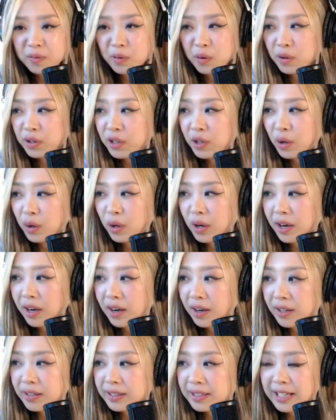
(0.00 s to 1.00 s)
for
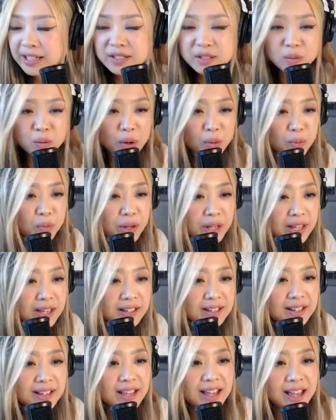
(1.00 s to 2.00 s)
your next 1
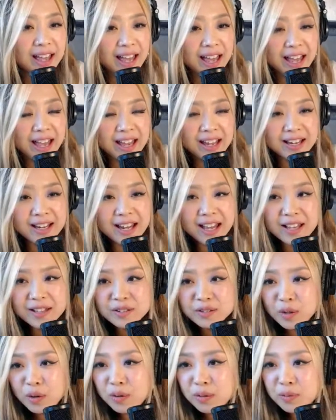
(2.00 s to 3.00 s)
week. And
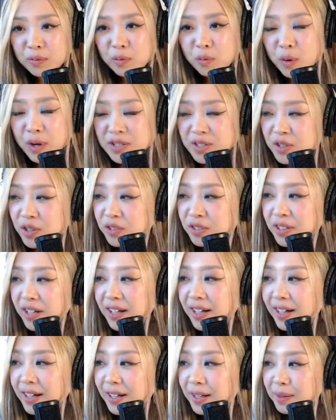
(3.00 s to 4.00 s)
then don't waste your
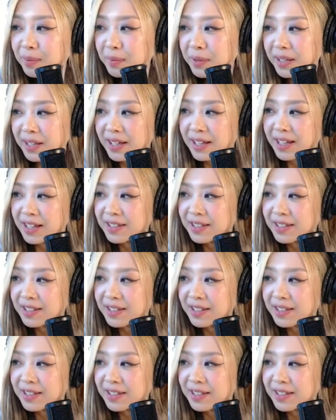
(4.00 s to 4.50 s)
time.